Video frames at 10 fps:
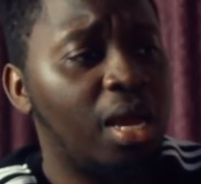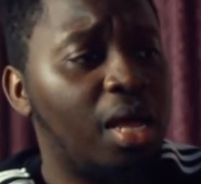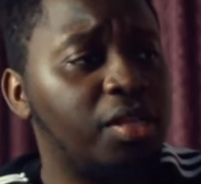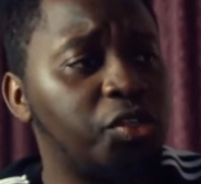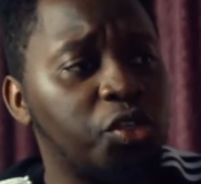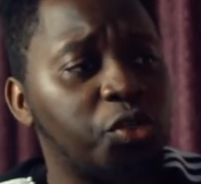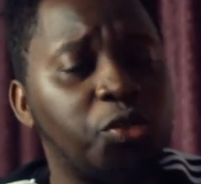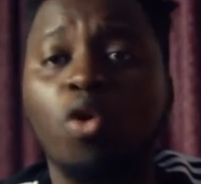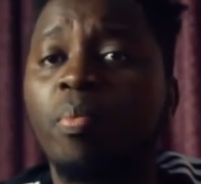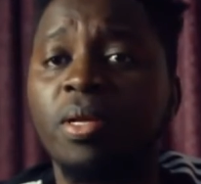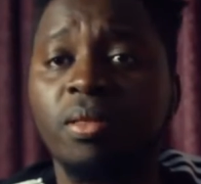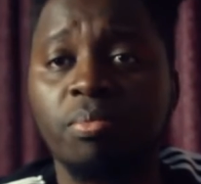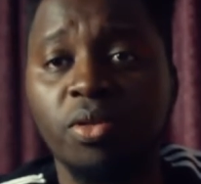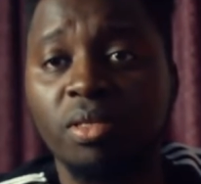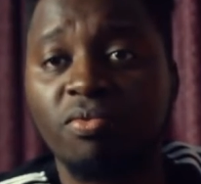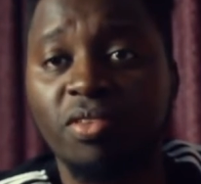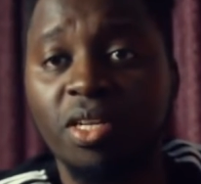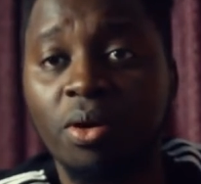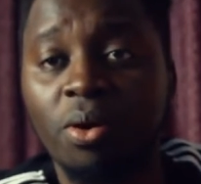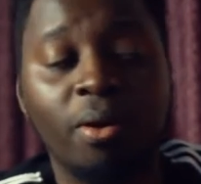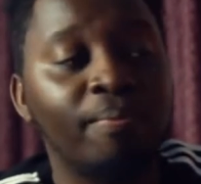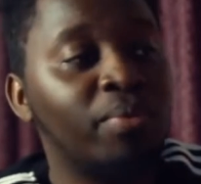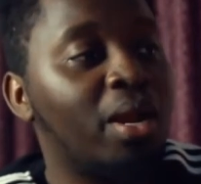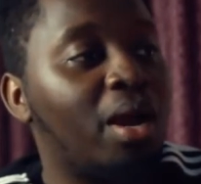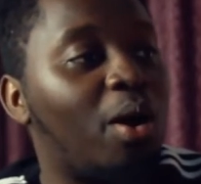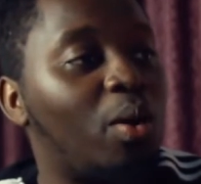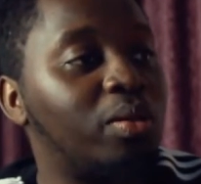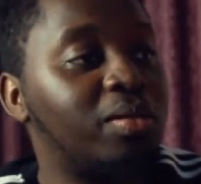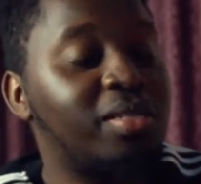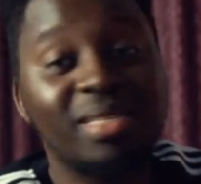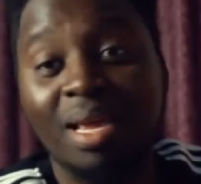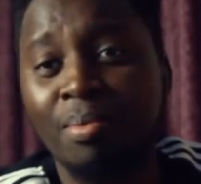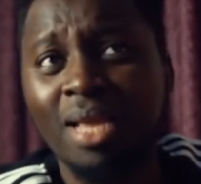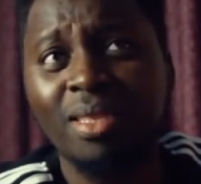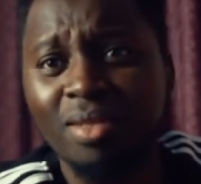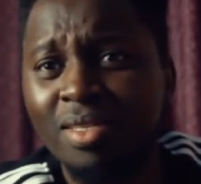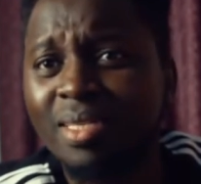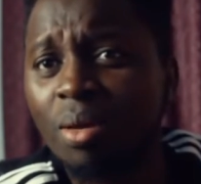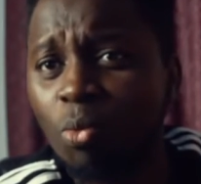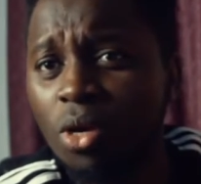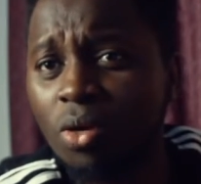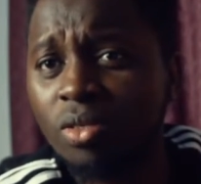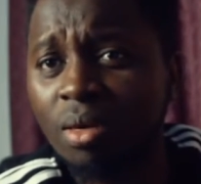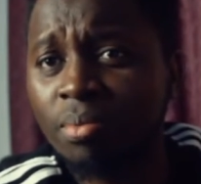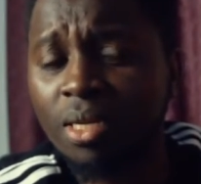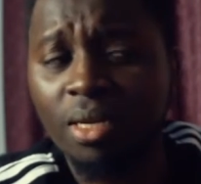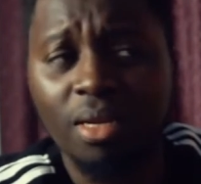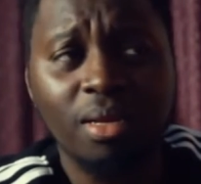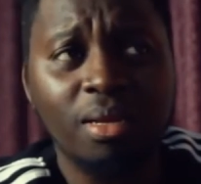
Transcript: and then just dropping the music video on the same, I think the same week or something.